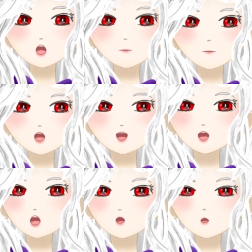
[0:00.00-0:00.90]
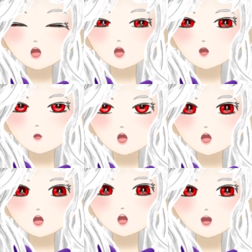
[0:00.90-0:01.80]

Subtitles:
And now, I'm a crusty